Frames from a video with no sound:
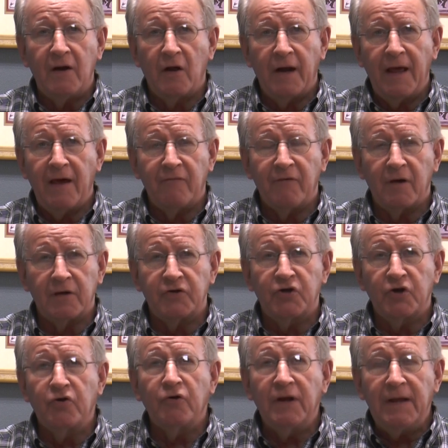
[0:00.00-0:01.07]
not have a
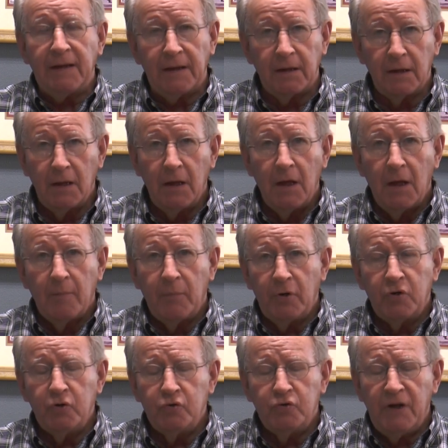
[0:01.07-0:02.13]
degree,
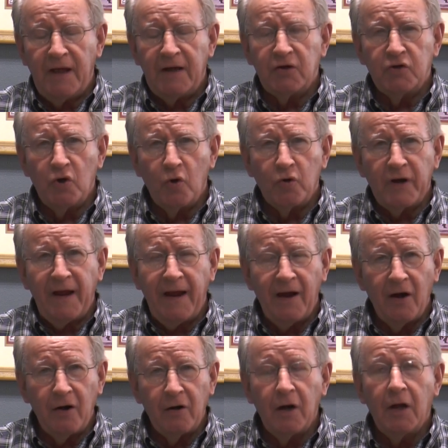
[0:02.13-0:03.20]
but who take no
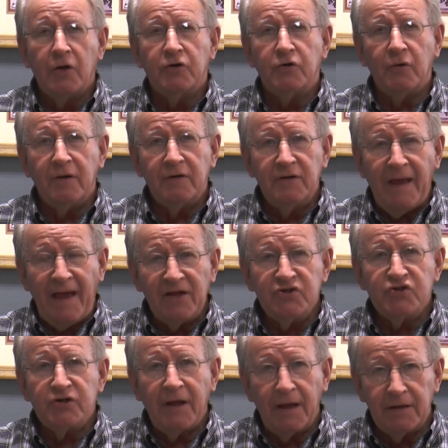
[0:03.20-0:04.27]
care to
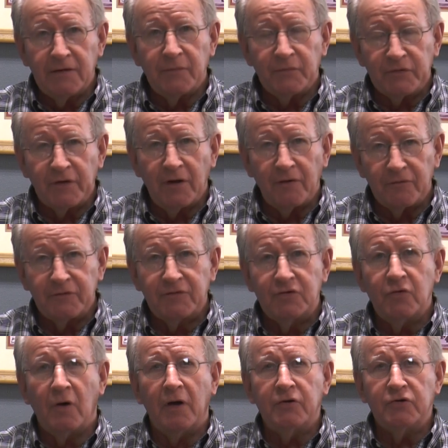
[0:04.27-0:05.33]
educate themselves,
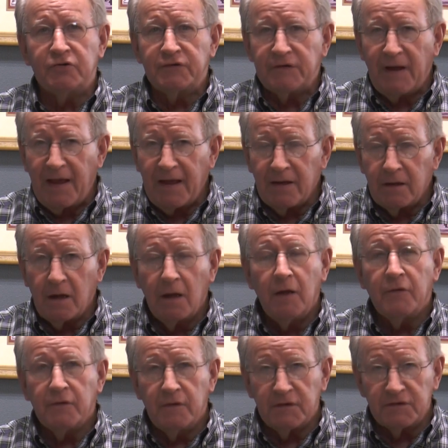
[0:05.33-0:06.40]
to understand
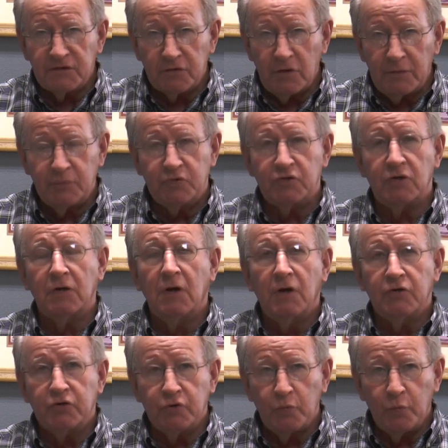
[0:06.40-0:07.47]
the scripture,
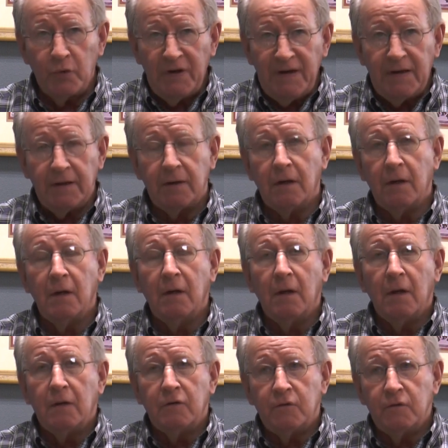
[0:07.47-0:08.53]
to read,
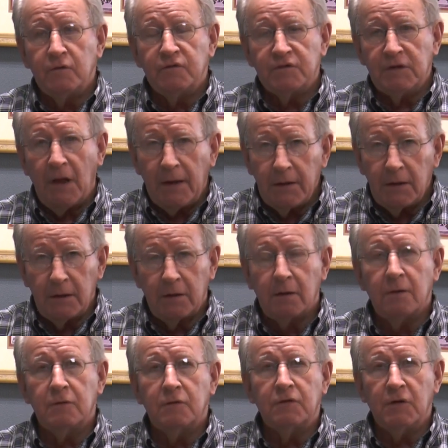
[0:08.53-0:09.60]
to study,
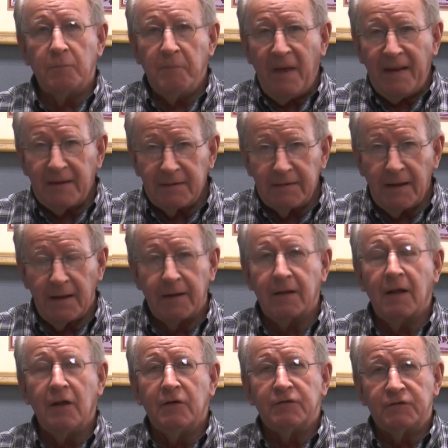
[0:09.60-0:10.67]
to meditate,
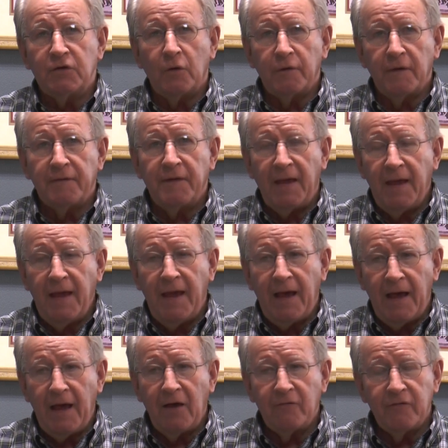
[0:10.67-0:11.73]
so that they
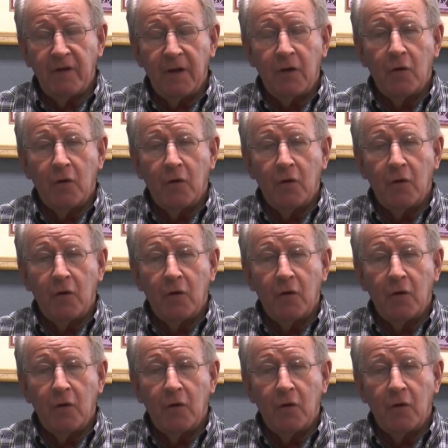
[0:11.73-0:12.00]
have